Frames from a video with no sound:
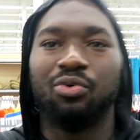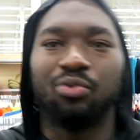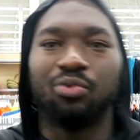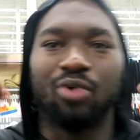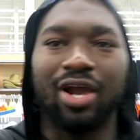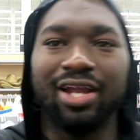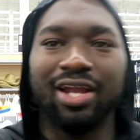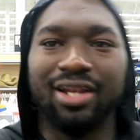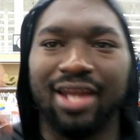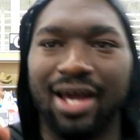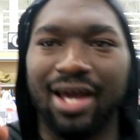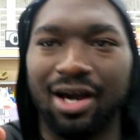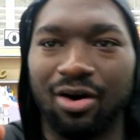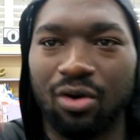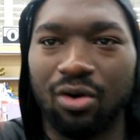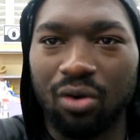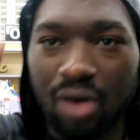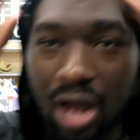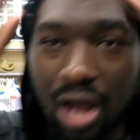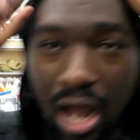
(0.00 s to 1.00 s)
right
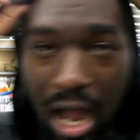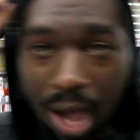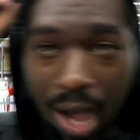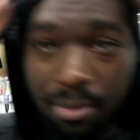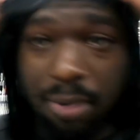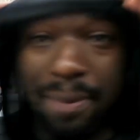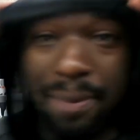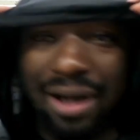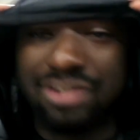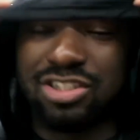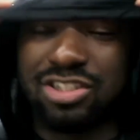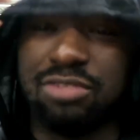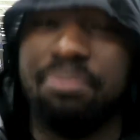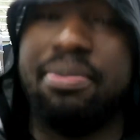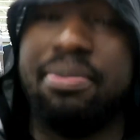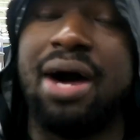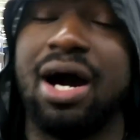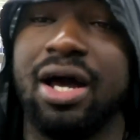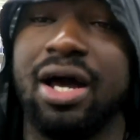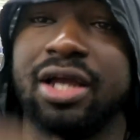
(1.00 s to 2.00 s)
now, I'm about to
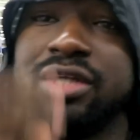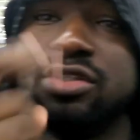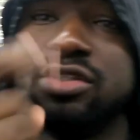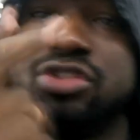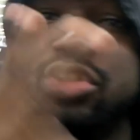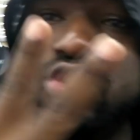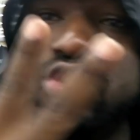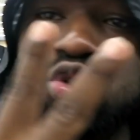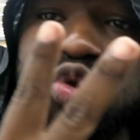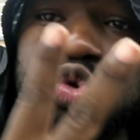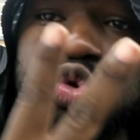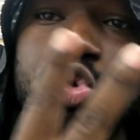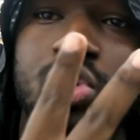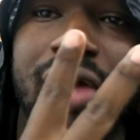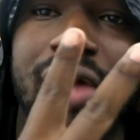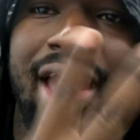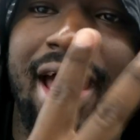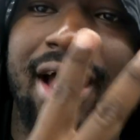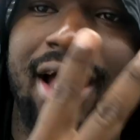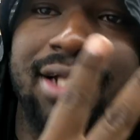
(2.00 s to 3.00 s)
buy two
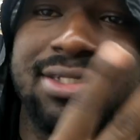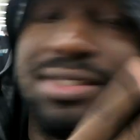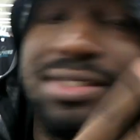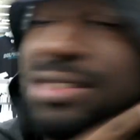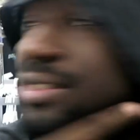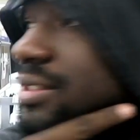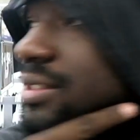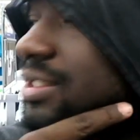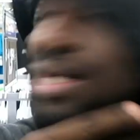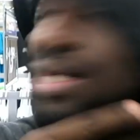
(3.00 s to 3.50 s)
hats